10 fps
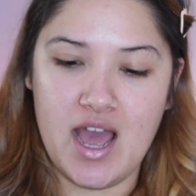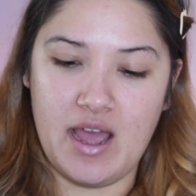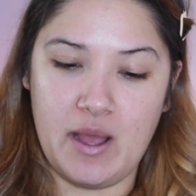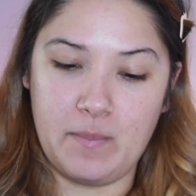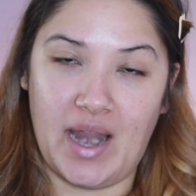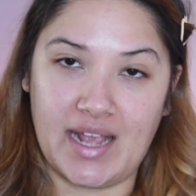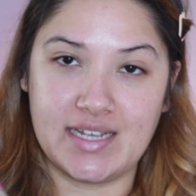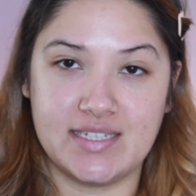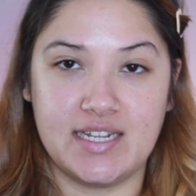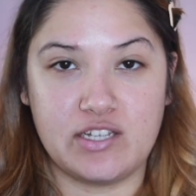Like
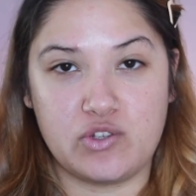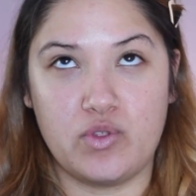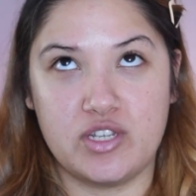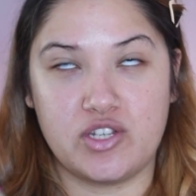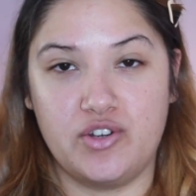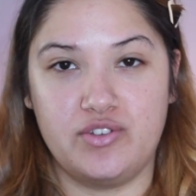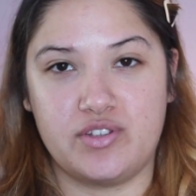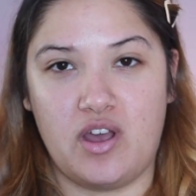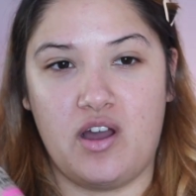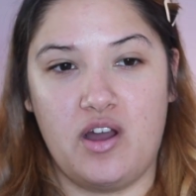I said, I saw this on
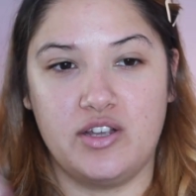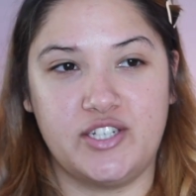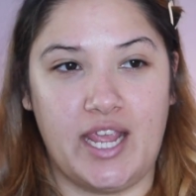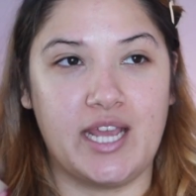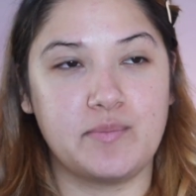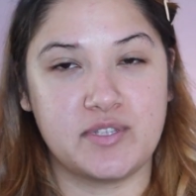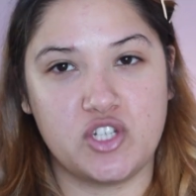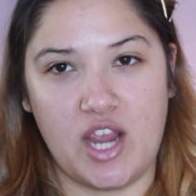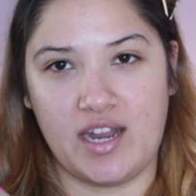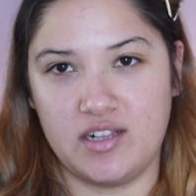Nuzar
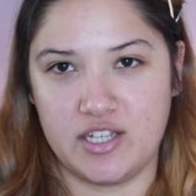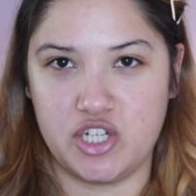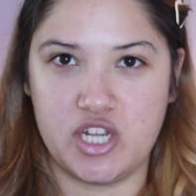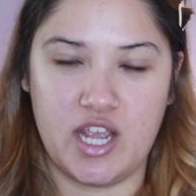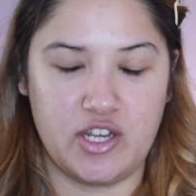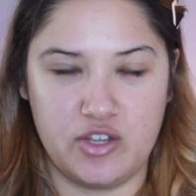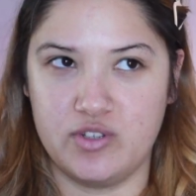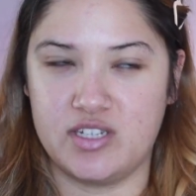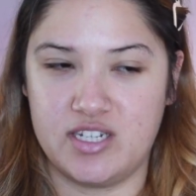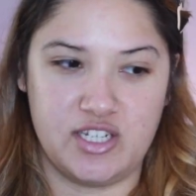Jacob's channel and she had
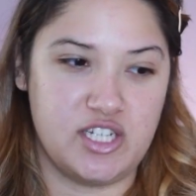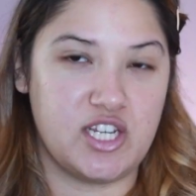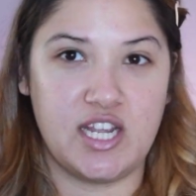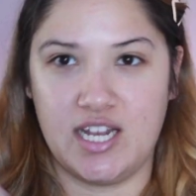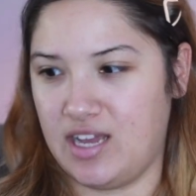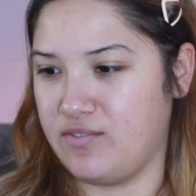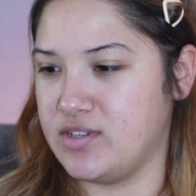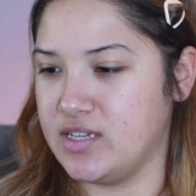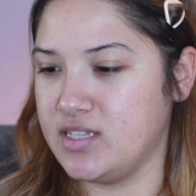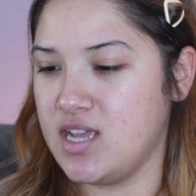used it and she
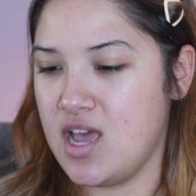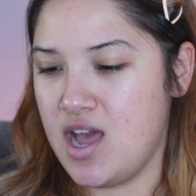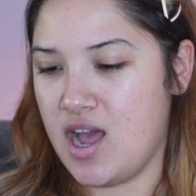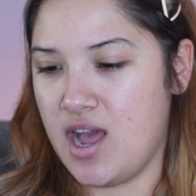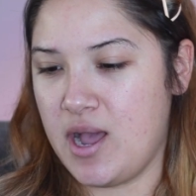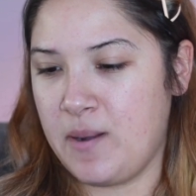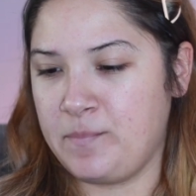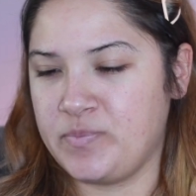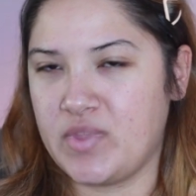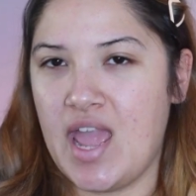loved it.
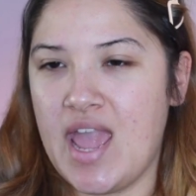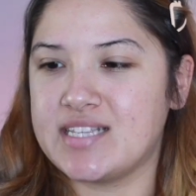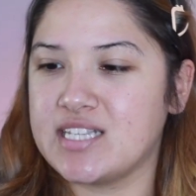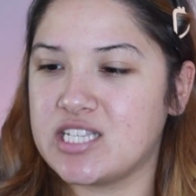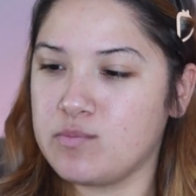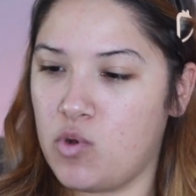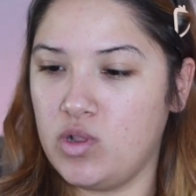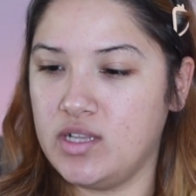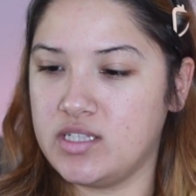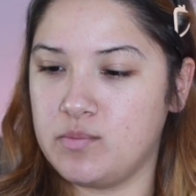It's a
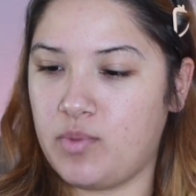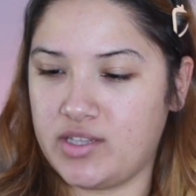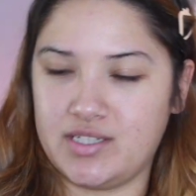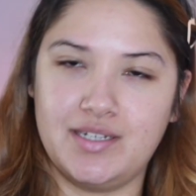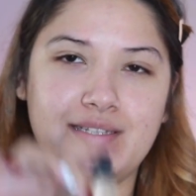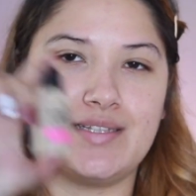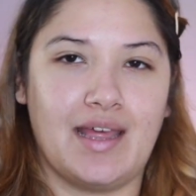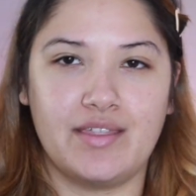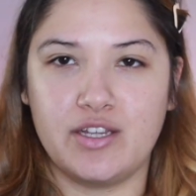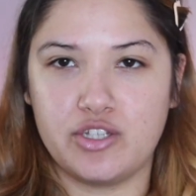small little bottle, it's
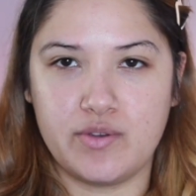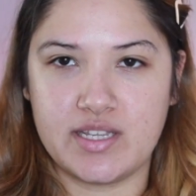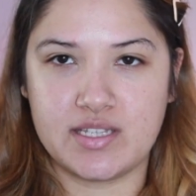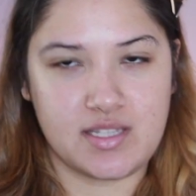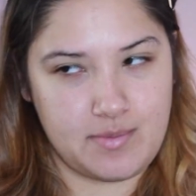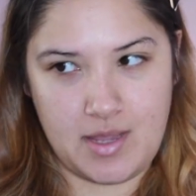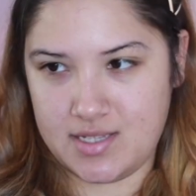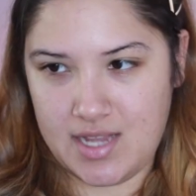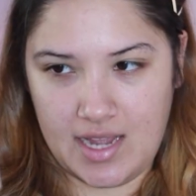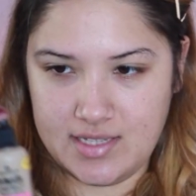nothing too
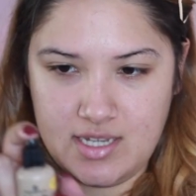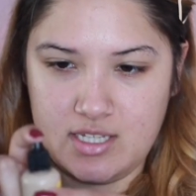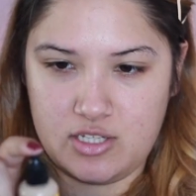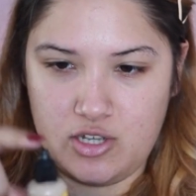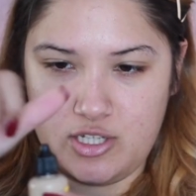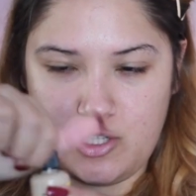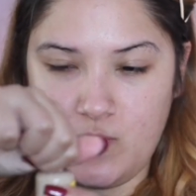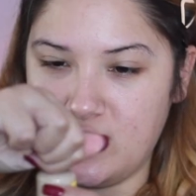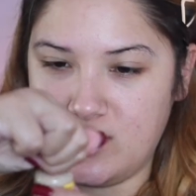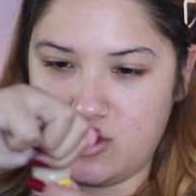exciting. It's got a
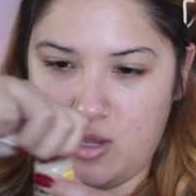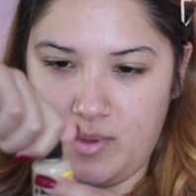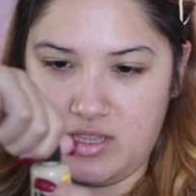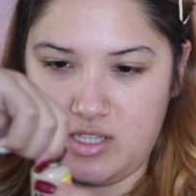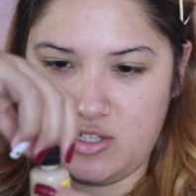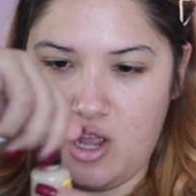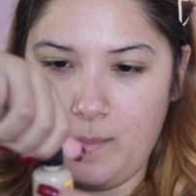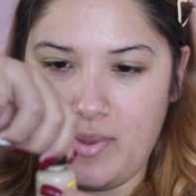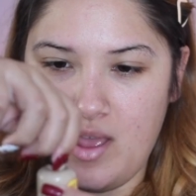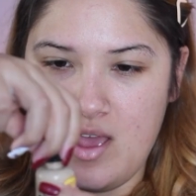squeezy top at the
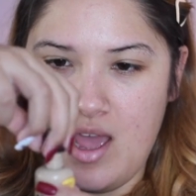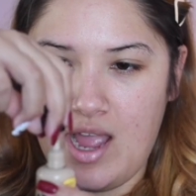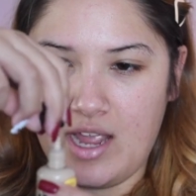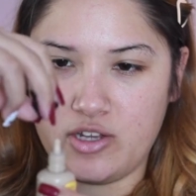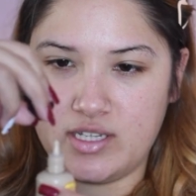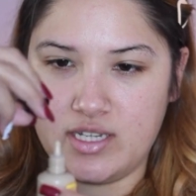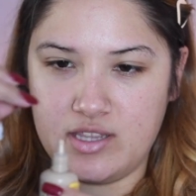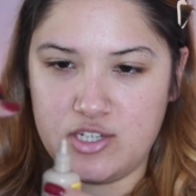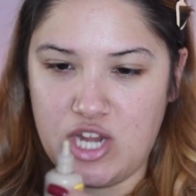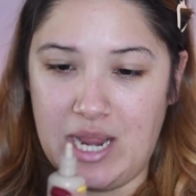top. I got it
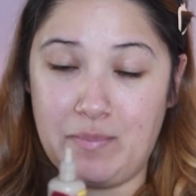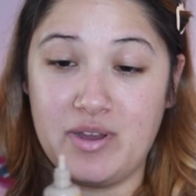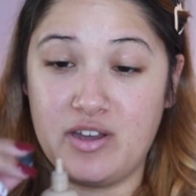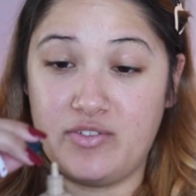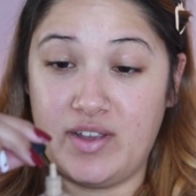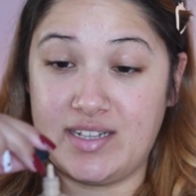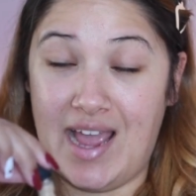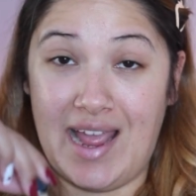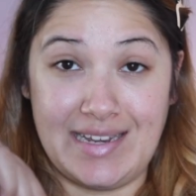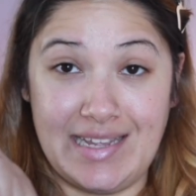in the shade Perfect
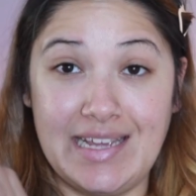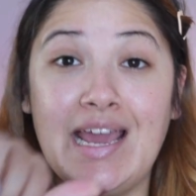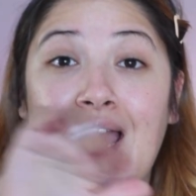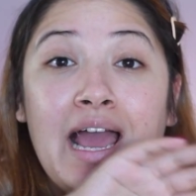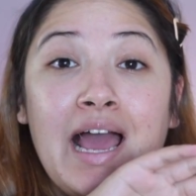Honey.